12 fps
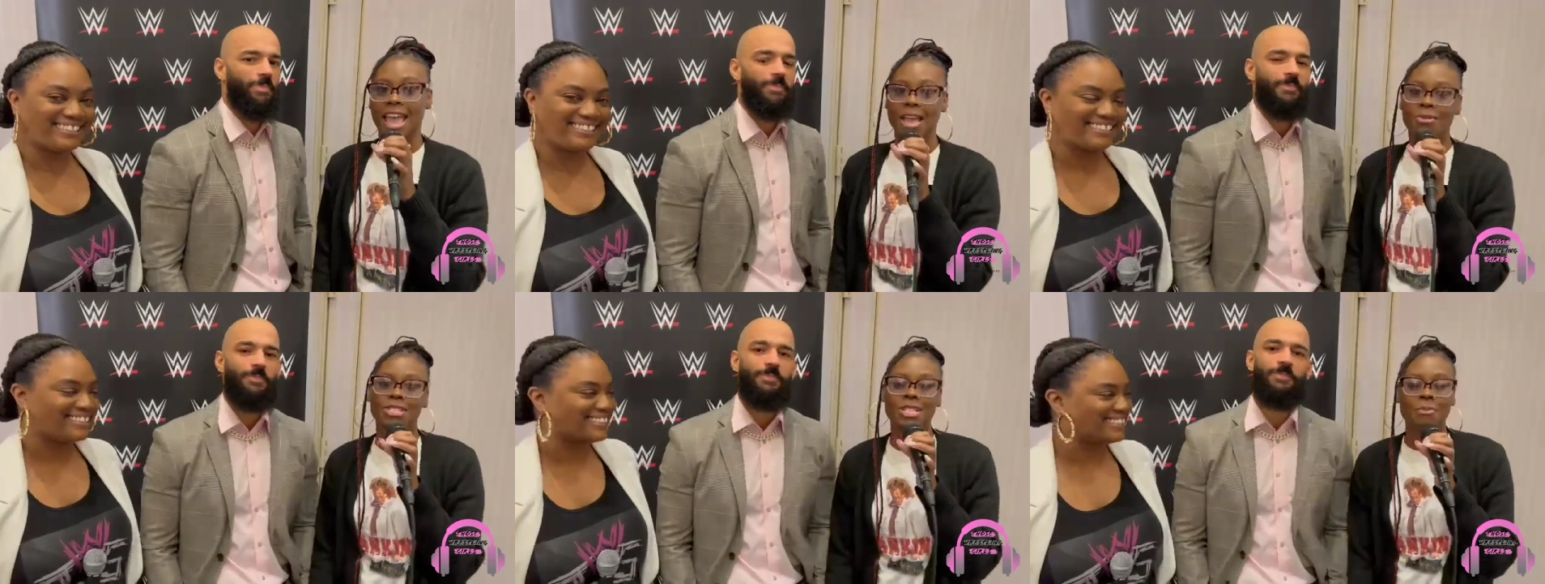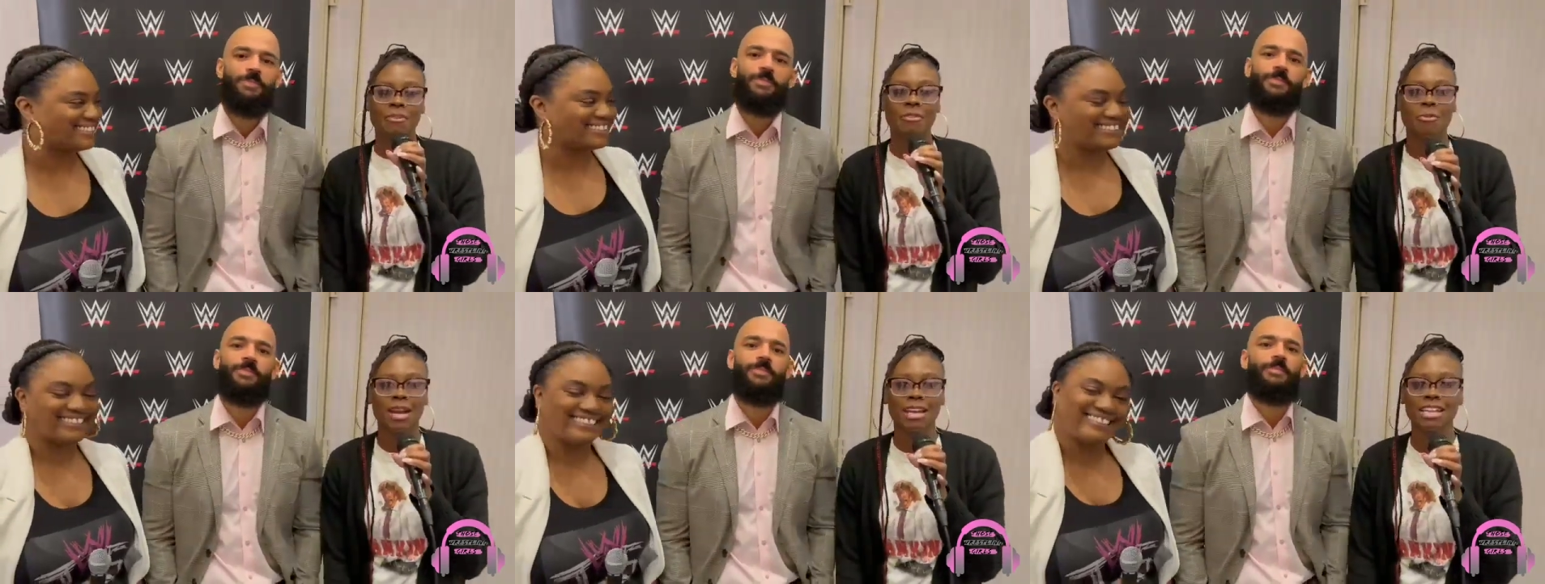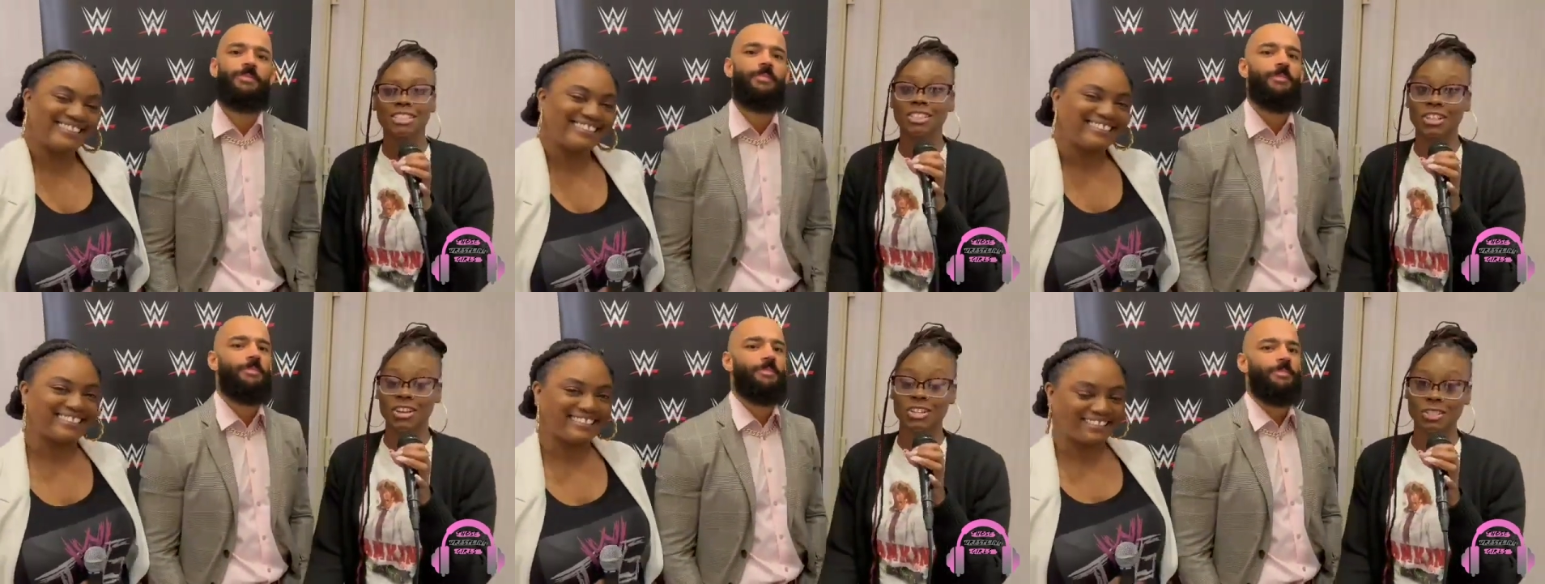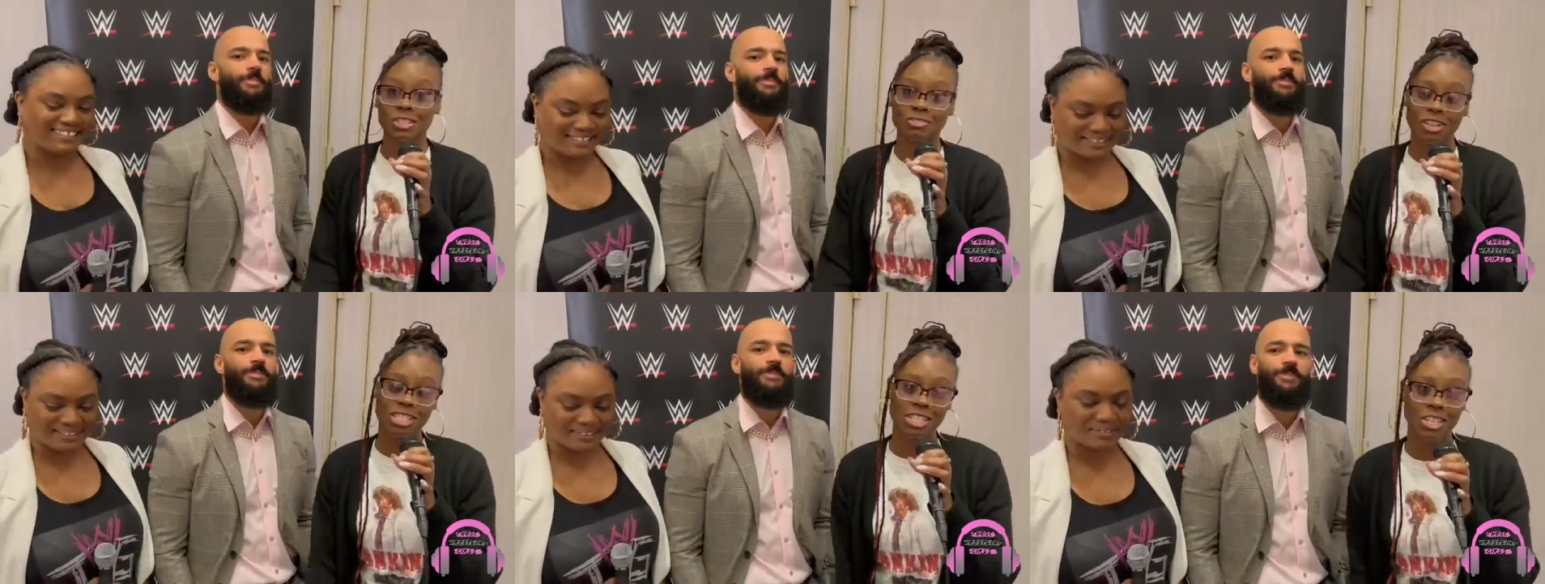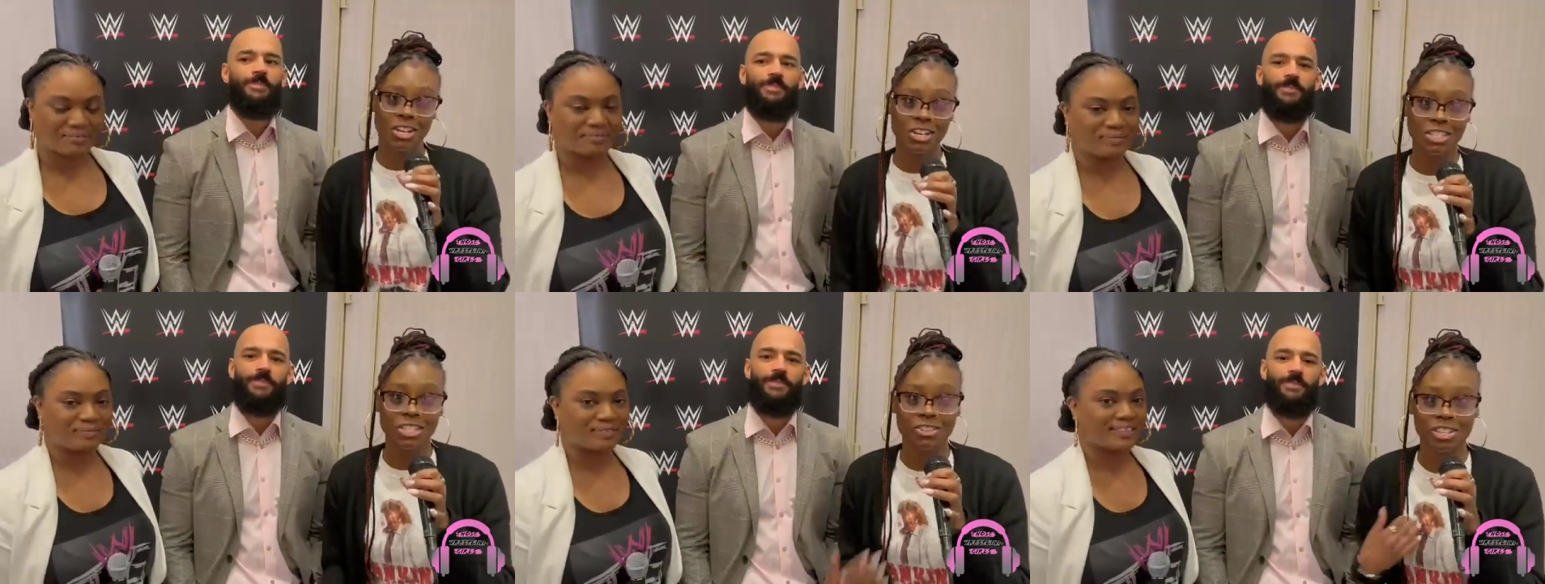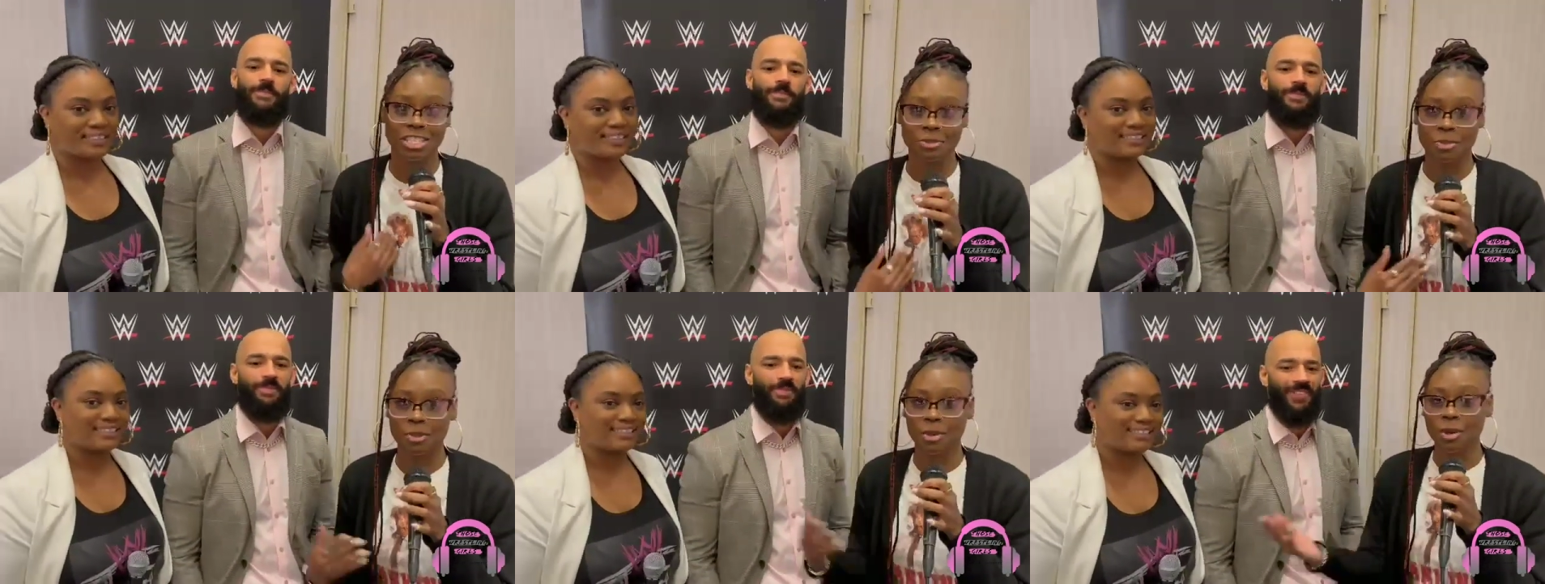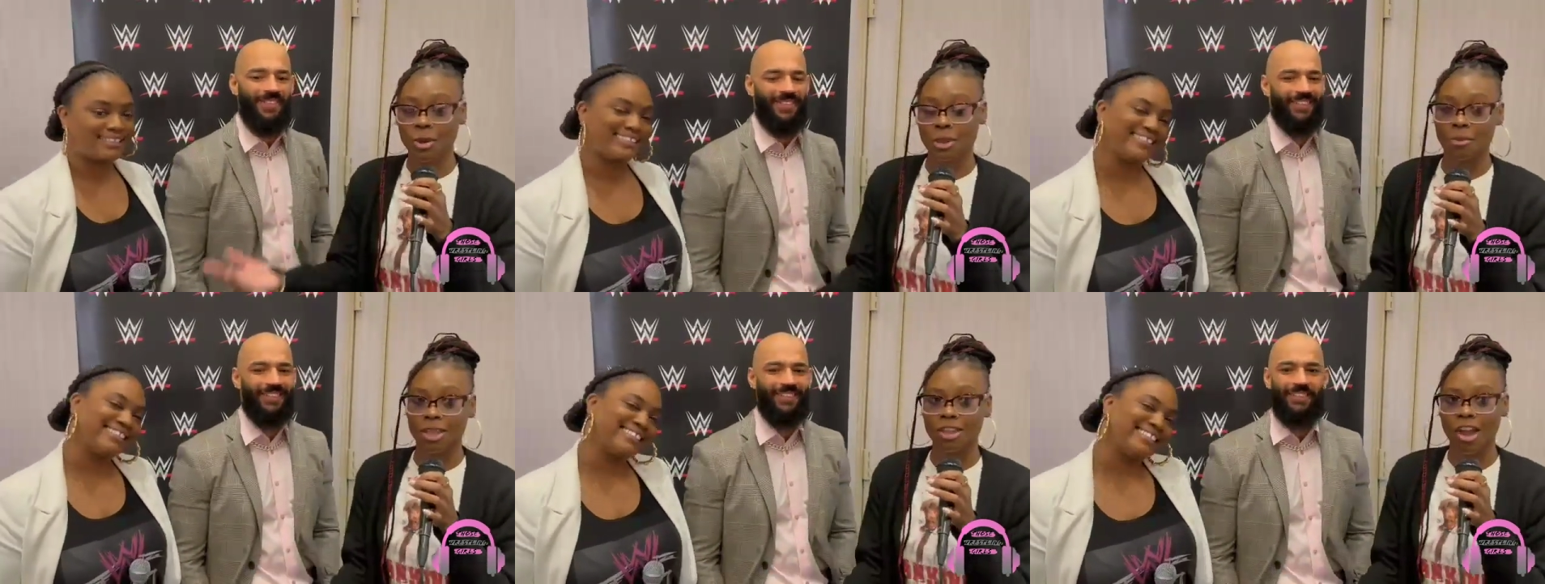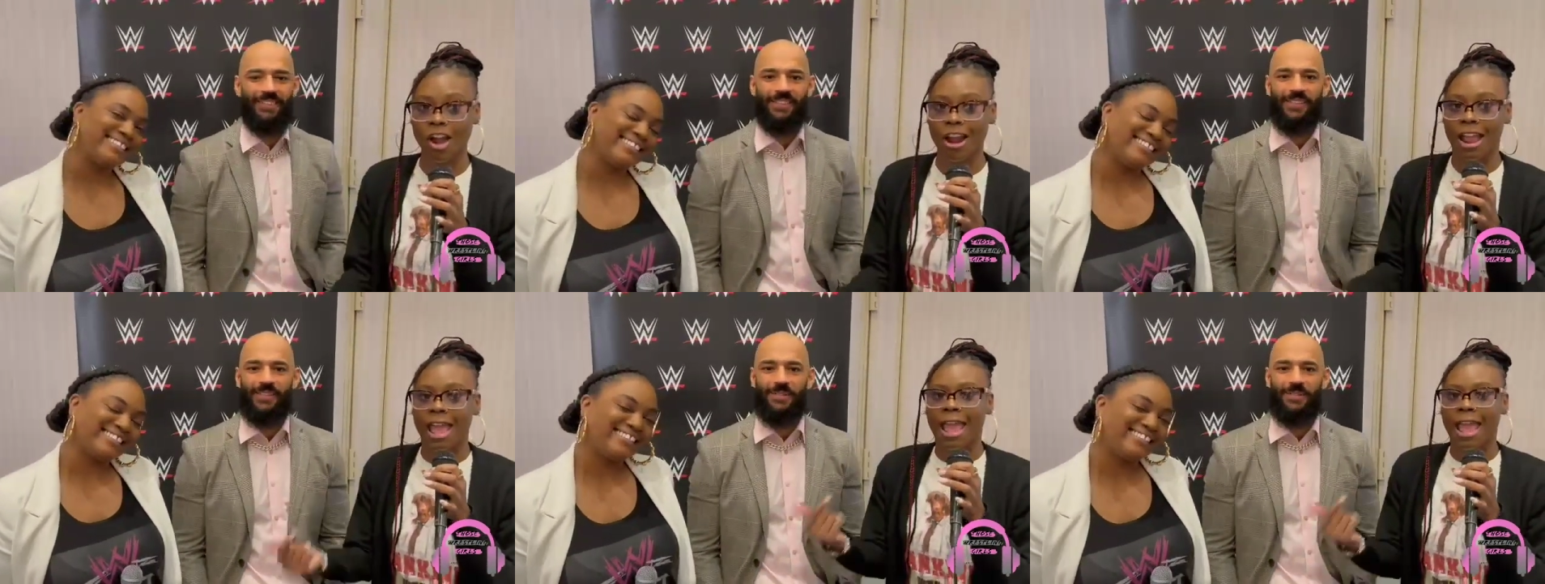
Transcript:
Speaker 1: Hey, what's up, everybody? It's your girls, those wrestling girls. It's Krista B with Queen PR.